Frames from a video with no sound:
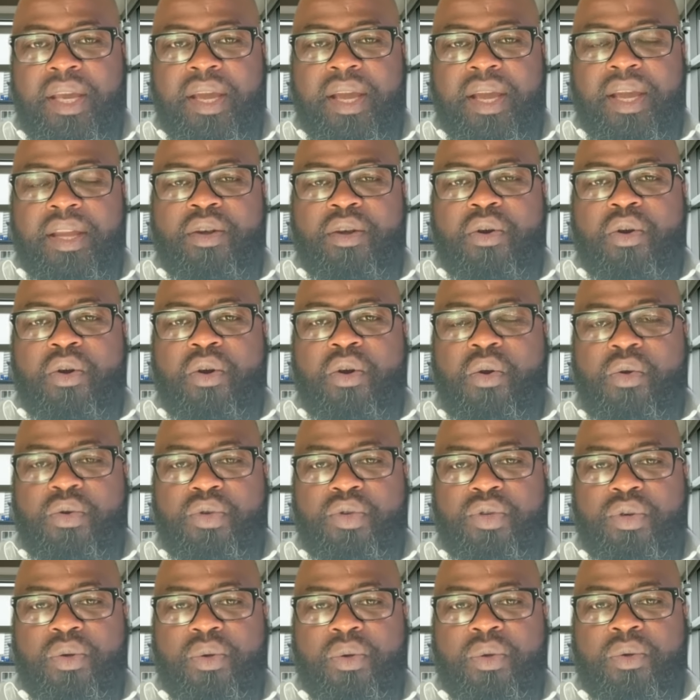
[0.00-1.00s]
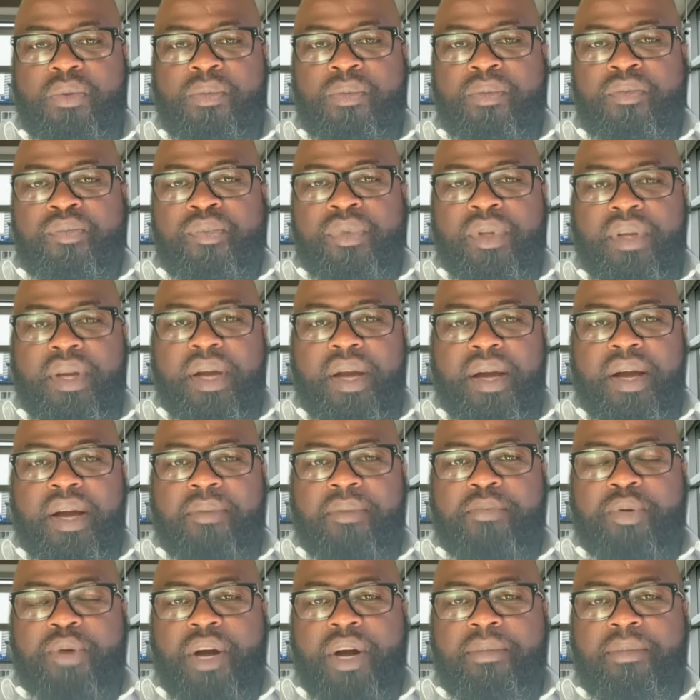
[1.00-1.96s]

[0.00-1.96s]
and also uh,